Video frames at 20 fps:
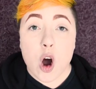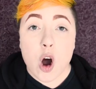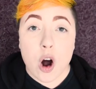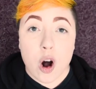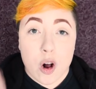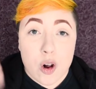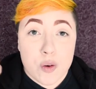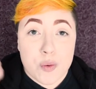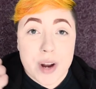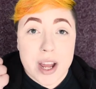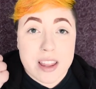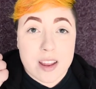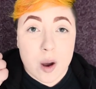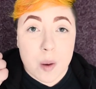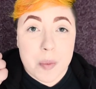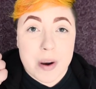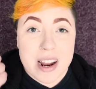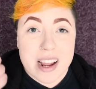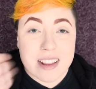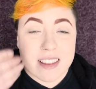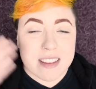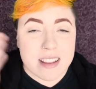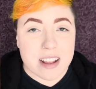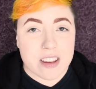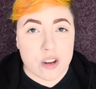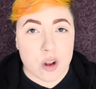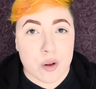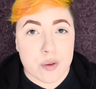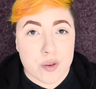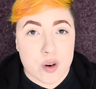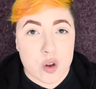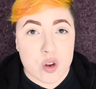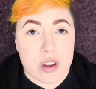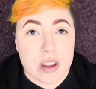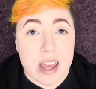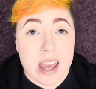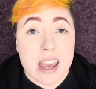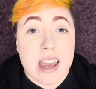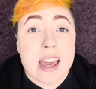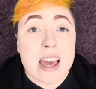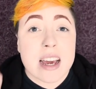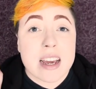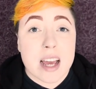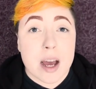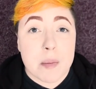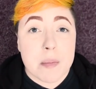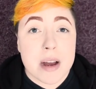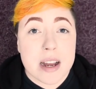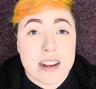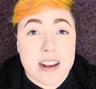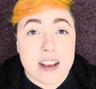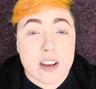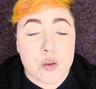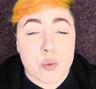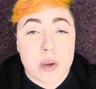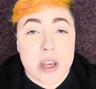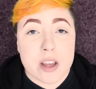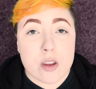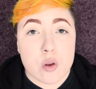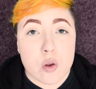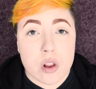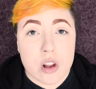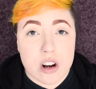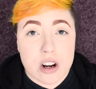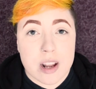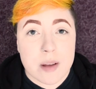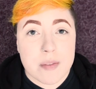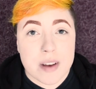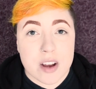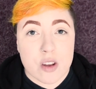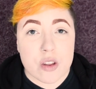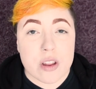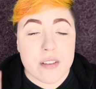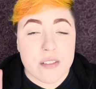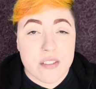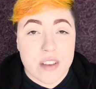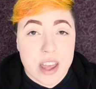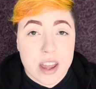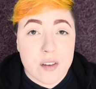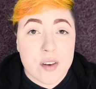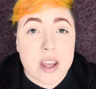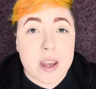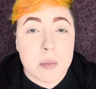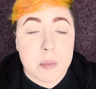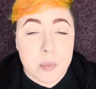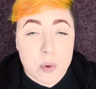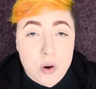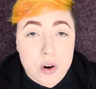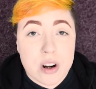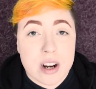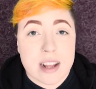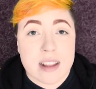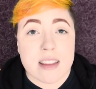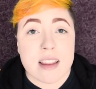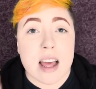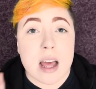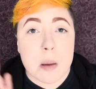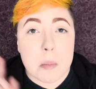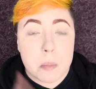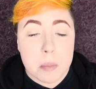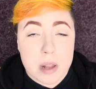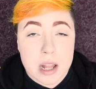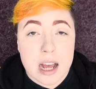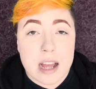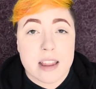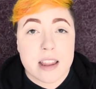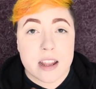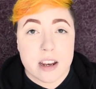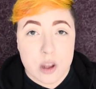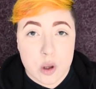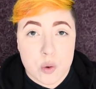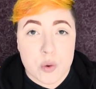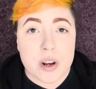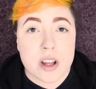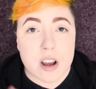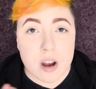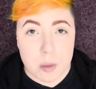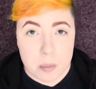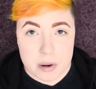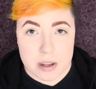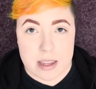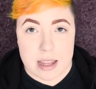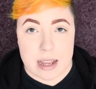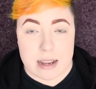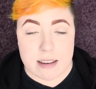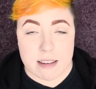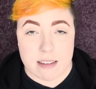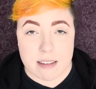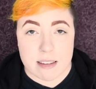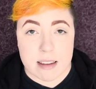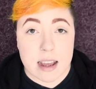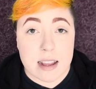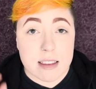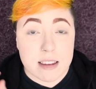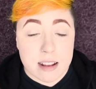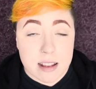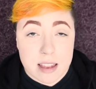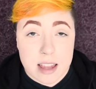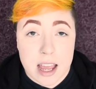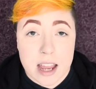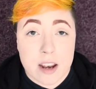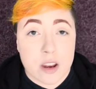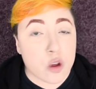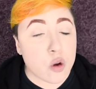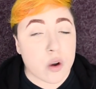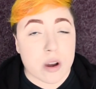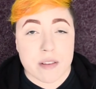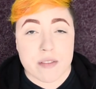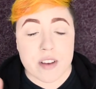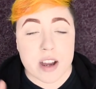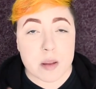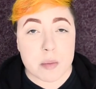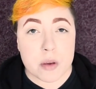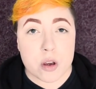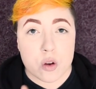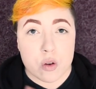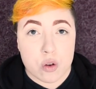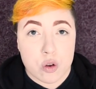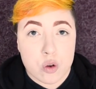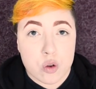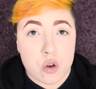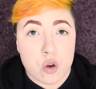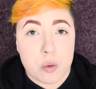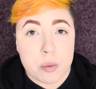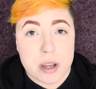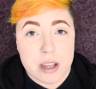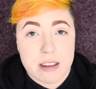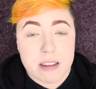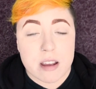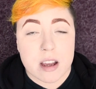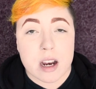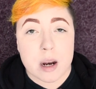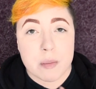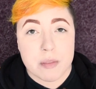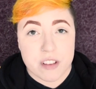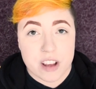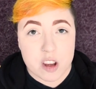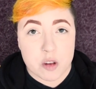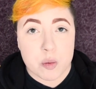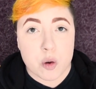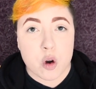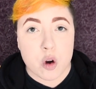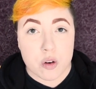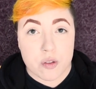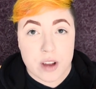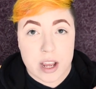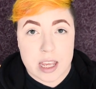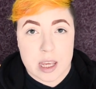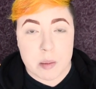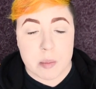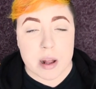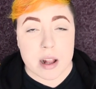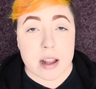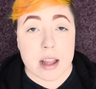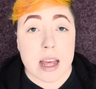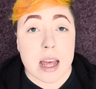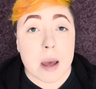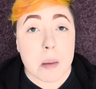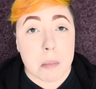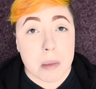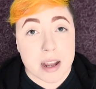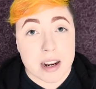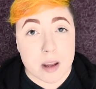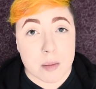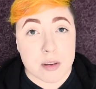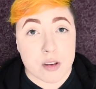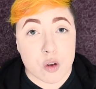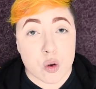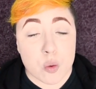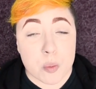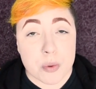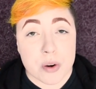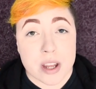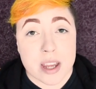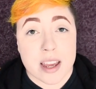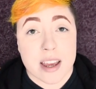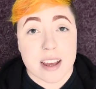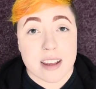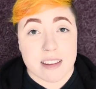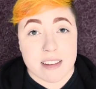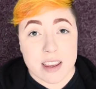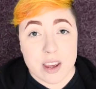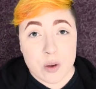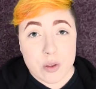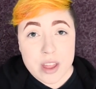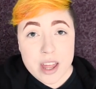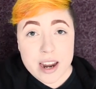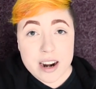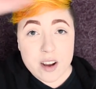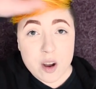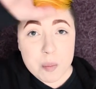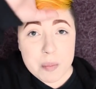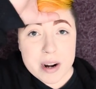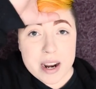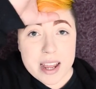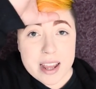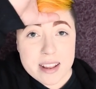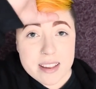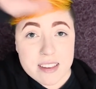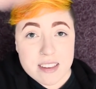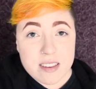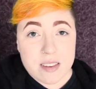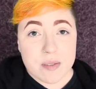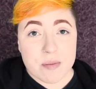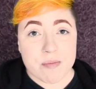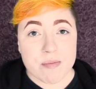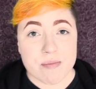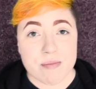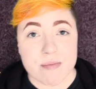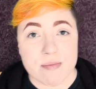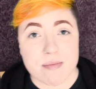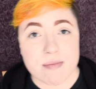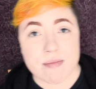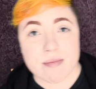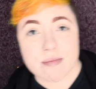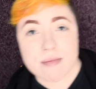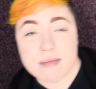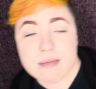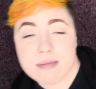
Alright, Copperheads, that's all for today. Come back next week to learn about the very important blood and urine copper tests. Until then, you can find me on YouTube, Instagram, Facebook, or by email. My name is Cupri. See you there, Copperheads!